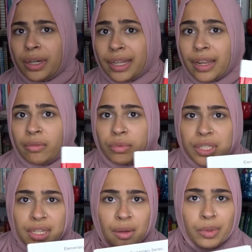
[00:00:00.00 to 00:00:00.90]
Again, we're
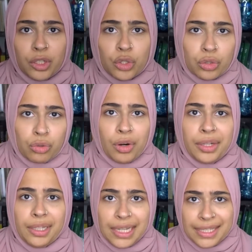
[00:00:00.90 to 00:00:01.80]
sticking with the
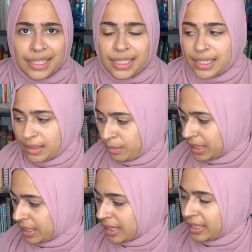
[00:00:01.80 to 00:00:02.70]
short lessons,
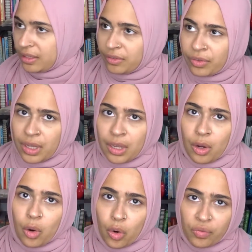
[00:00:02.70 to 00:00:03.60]
but kind of
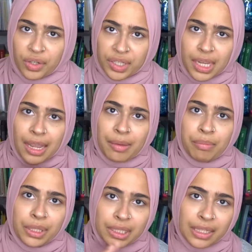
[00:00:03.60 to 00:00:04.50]
over time
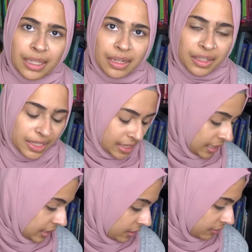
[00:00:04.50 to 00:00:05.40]
building the
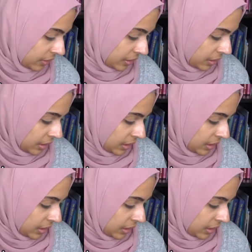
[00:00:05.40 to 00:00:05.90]
understanding of it.